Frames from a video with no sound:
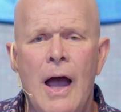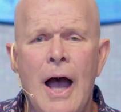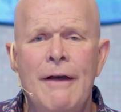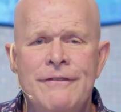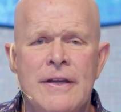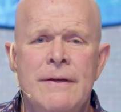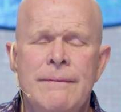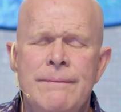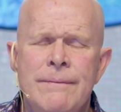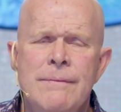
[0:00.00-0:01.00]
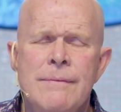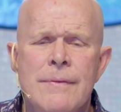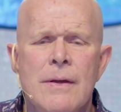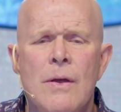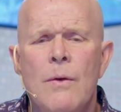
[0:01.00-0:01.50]
often
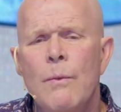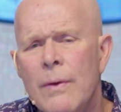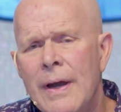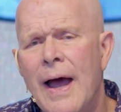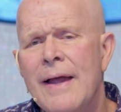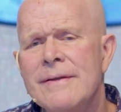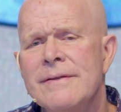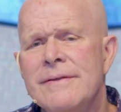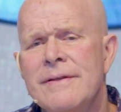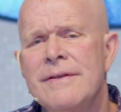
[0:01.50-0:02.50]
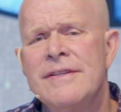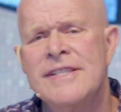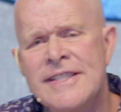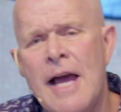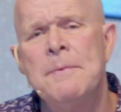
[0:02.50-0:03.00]
we're not
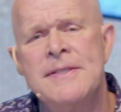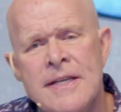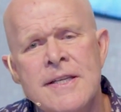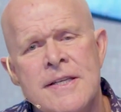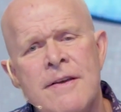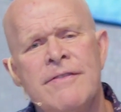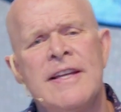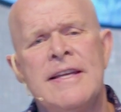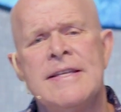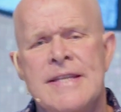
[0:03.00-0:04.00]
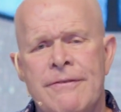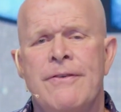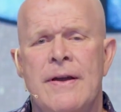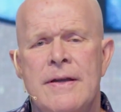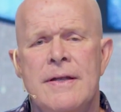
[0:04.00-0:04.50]
substantively
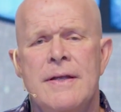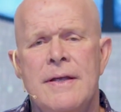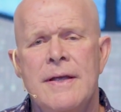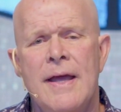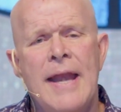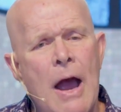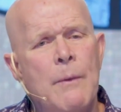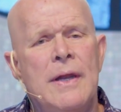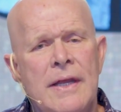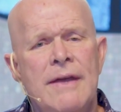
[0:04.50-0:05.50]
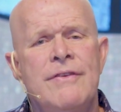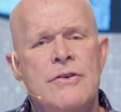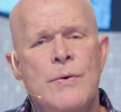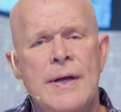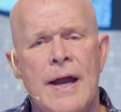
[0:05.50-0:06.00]
different in how we live and
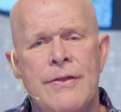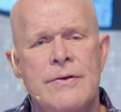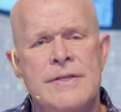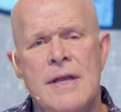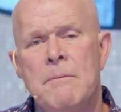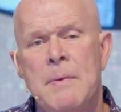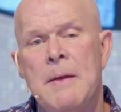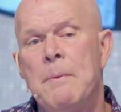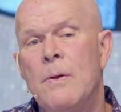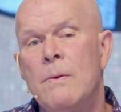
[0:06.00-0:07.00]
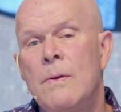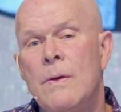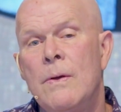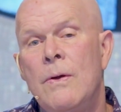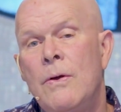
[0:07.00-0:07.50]
treat others than people
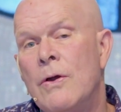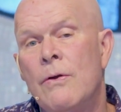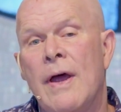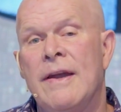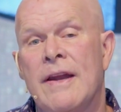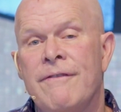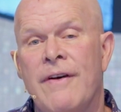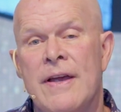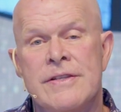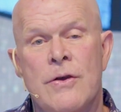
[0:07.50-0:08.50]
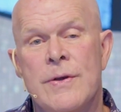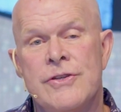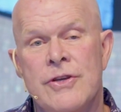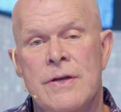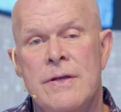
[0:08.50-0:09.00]
who don't identify as a
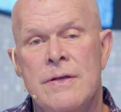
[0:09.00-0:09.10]
Christian.